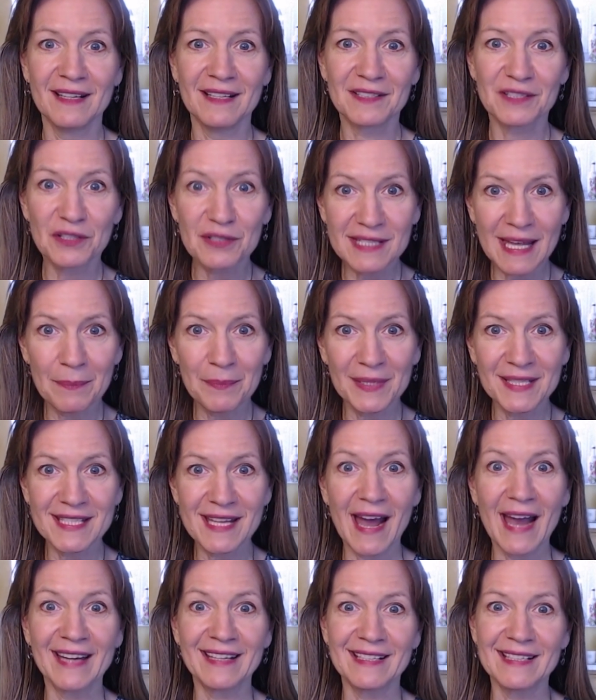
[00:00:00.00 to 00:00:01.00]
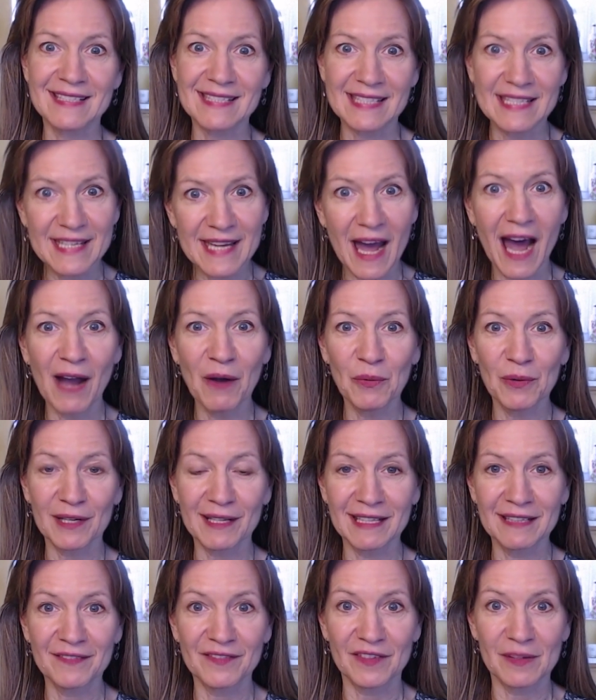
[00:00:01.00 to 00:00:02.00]
Tirzepatide is not
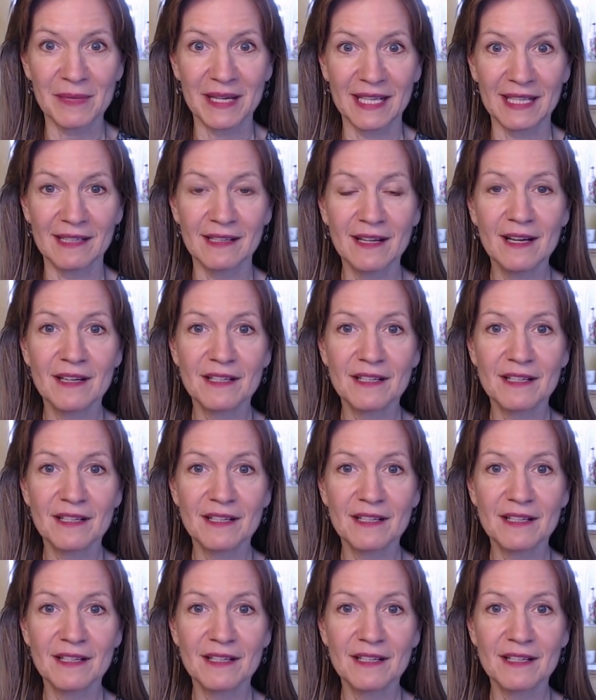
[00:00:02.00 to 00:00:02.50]
working for me.